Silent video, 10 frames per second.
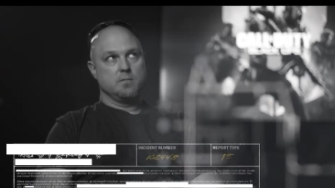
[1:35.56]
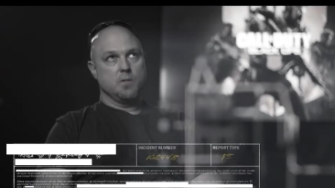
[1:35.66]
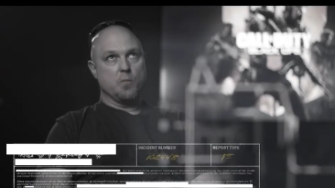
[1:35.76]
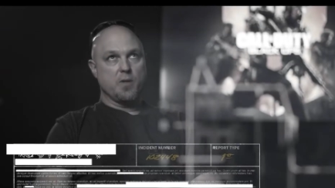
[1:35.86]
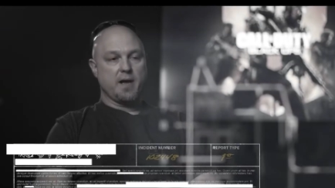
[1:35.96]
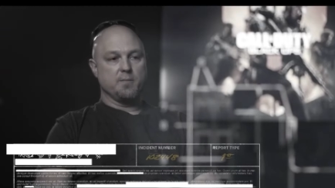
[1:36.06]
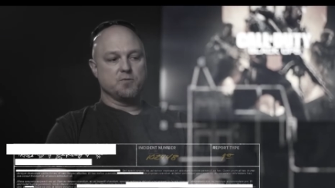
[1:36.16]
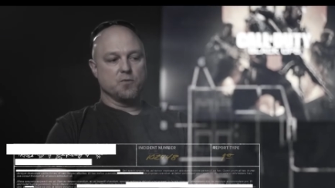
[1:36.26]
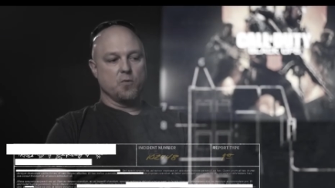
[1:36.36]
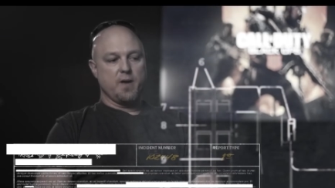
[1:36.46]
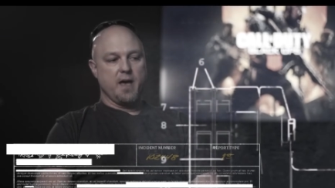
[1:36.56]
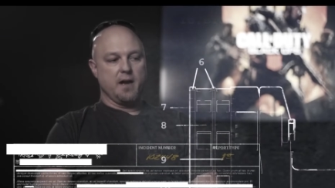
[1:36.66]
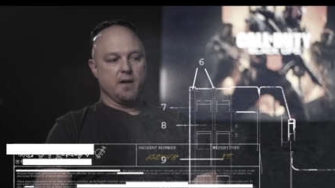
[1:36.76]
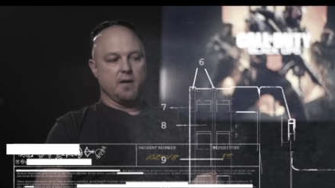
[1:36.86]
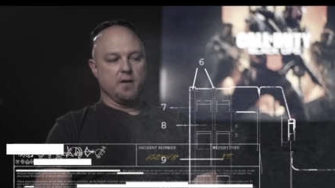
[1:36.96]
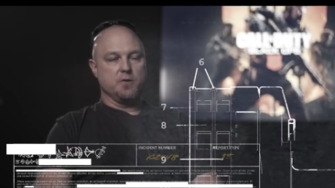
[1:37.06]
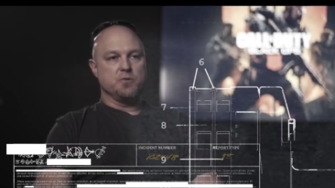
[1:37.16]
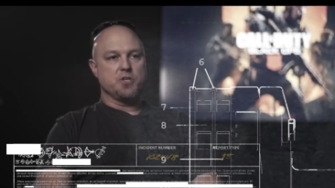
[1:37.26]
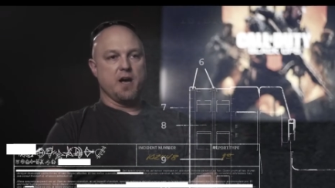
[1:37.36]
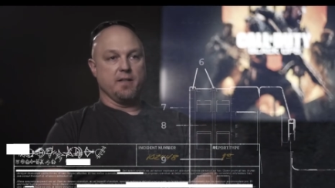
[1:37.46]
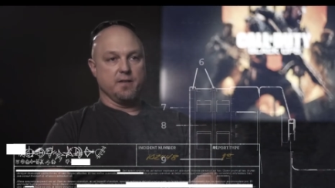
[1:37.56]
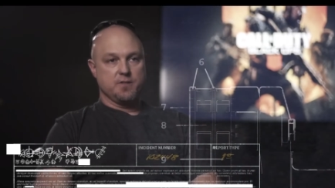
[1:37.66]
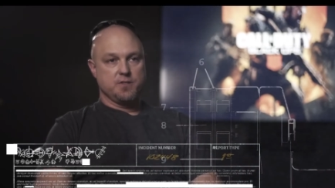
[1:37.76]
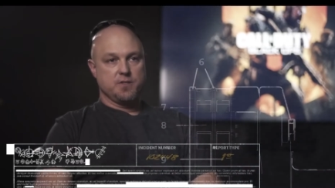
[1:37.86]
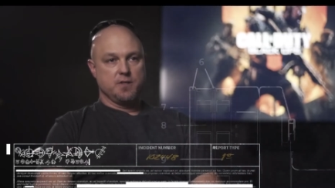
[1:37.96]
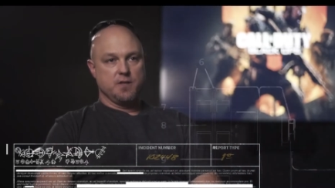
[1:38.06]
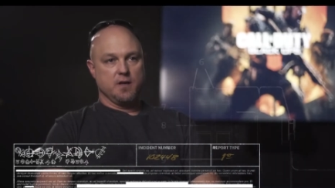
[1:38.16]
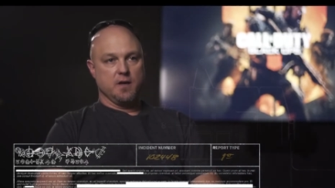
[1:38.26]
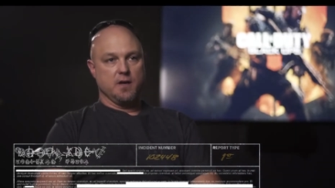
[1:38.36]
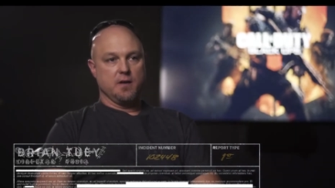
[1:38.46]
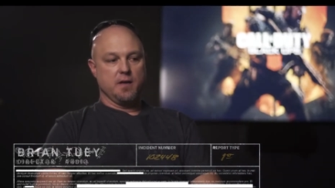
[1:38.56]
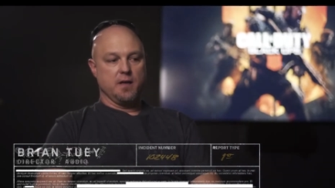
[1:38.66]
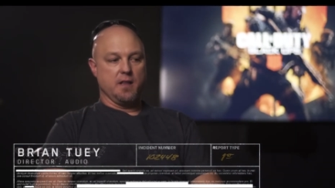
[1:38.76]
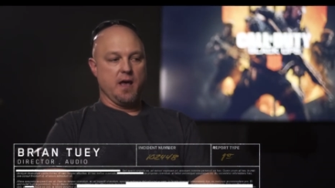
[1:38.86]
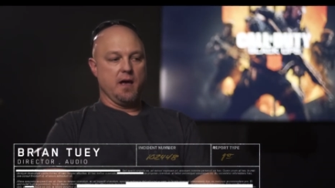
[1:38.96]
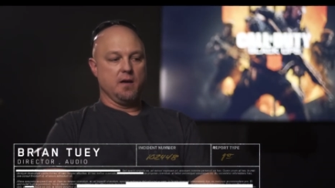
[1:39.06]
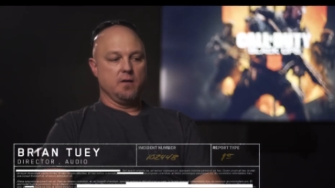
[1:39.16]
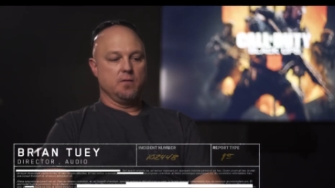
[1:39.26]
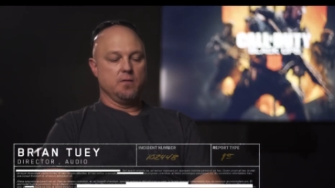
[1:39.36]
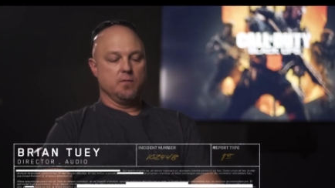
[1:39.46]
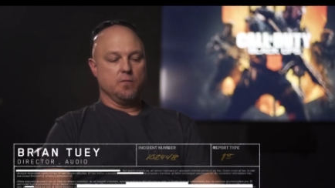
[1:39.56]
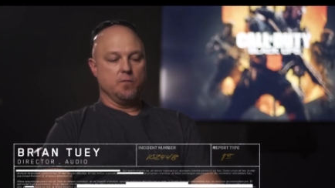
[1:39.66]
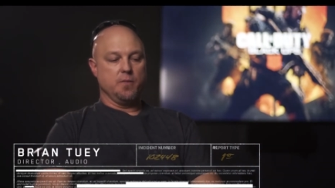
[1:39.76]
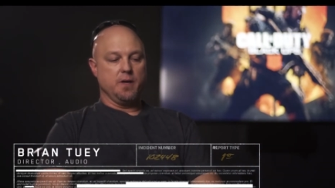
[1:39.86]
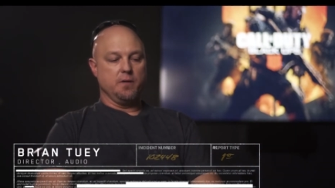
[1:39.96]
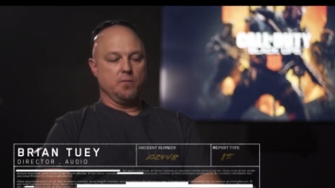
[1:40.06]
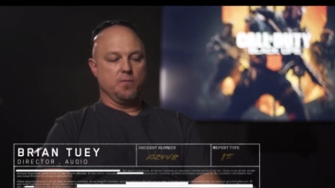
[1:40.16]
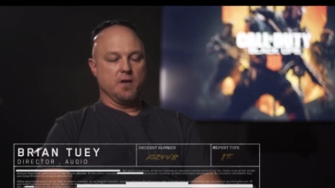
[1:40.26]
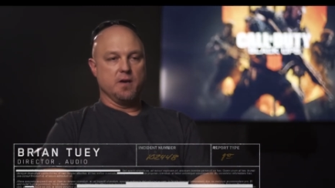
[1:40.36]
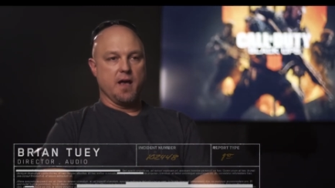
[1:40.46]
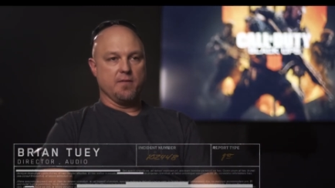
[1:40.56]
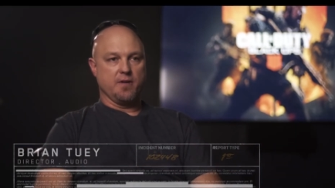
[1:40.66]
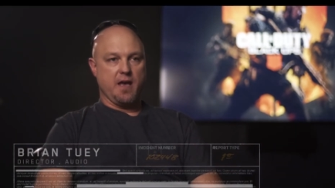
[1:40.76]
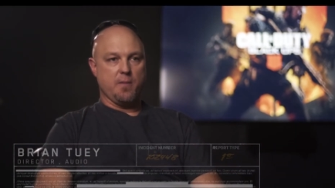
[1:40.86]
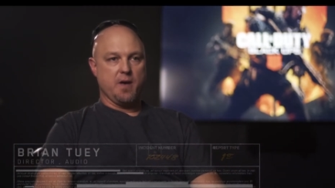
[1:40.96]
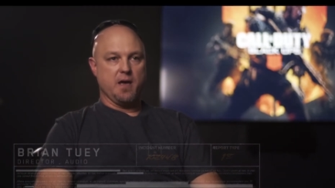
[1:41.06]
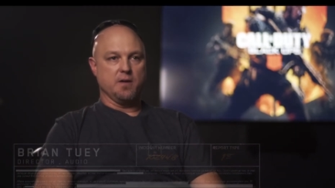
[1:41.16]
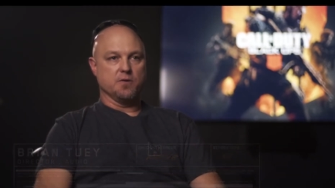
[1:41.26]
In Black Ops 4, we had a new challenge in that we didn't have a campaign